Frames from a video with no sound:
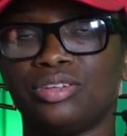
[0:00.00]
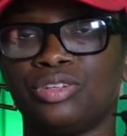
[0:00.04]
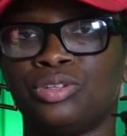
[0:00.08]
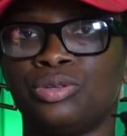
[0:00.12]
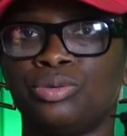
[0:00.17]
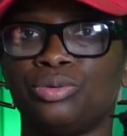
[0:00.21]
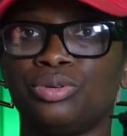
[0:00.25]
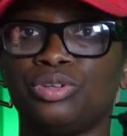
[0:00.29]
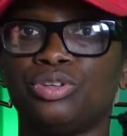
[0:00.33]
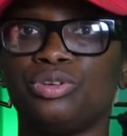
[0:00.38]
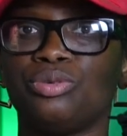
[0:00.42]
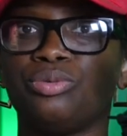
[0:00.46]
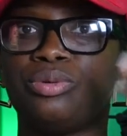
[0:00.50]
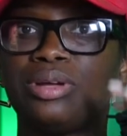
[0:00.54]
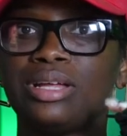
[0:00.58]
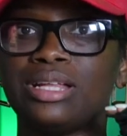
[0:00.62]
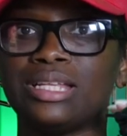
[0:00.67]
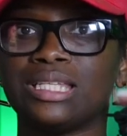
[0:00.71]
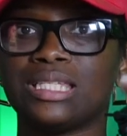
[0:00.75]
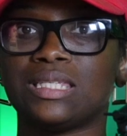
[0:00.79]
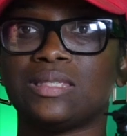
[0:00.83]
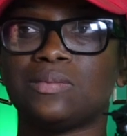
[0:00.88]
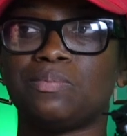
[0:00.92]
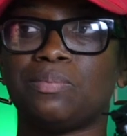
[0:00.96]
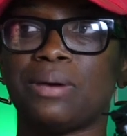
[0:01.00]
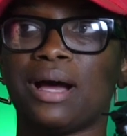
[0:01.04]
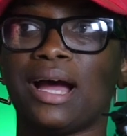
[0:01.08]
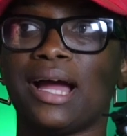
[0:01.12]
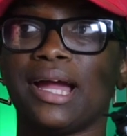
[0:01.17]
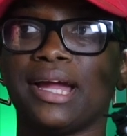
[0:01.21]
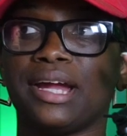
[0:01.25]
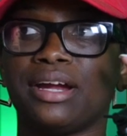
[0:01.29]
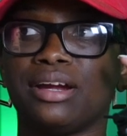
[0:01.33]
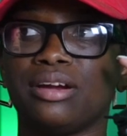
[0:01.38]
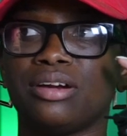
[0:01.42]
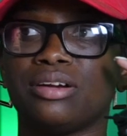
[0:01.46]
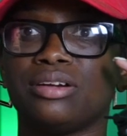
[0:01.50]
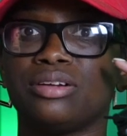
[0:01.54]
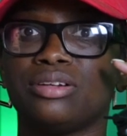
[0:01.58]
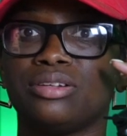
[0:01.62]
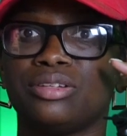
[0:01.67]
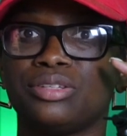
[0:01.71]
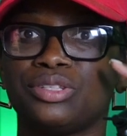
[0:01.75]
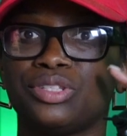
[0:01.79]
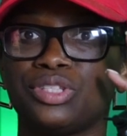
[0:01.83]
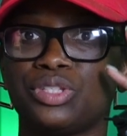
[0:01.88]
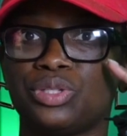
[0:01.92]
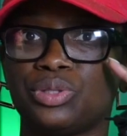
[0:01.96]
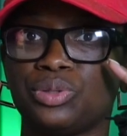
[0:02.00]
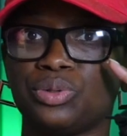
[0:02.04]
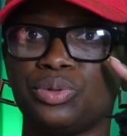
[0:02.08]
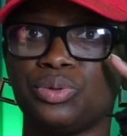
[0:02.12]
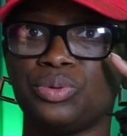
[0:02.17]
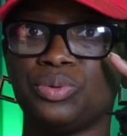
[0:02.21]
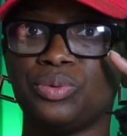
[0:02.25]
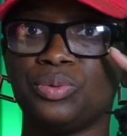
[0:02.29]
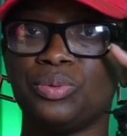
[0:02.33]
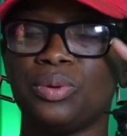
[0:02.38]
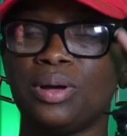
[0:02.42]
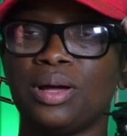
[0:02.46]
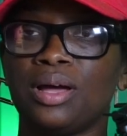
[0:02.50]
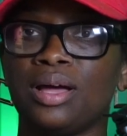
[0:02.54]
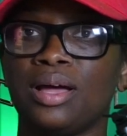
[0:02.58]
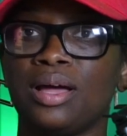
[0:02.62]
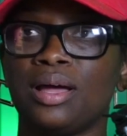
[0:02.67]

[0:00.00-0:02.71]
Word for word: do you inspire to